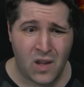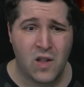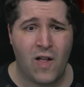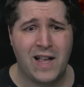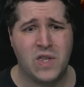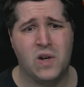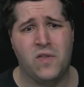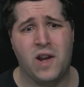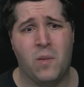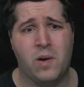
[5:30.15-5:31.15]
last little
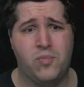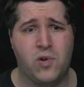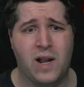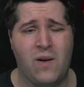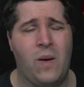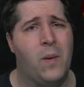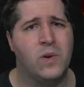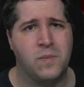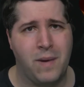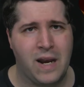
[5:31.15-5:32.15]
thing I want to point out, and there
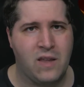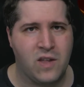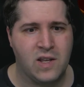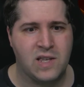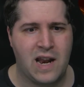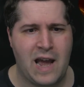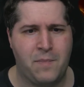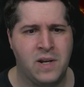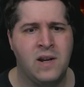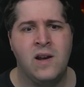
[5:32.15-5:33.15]
was many things that
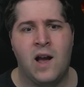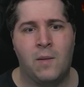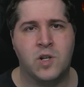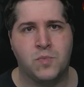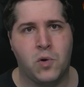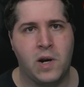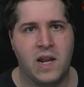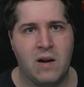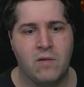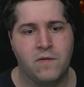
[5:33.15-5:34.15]
happened, I'm just pointing
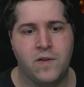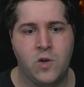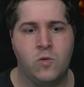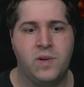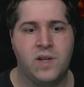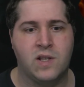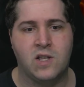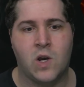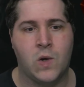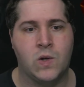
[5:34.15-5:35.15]
out a few because it's
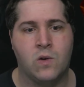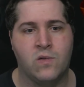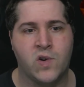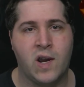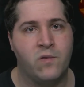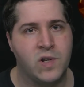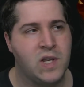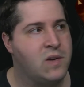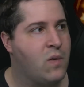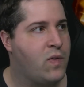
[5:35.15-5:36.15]
hard to go over every
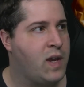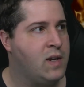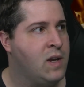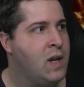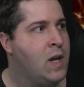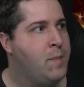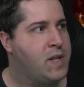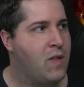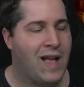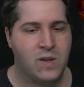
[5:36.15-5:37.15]
single thing. But
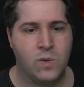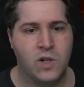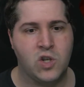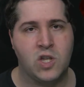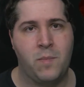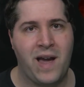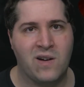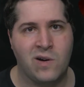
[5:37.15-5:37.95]
the last one is just the background.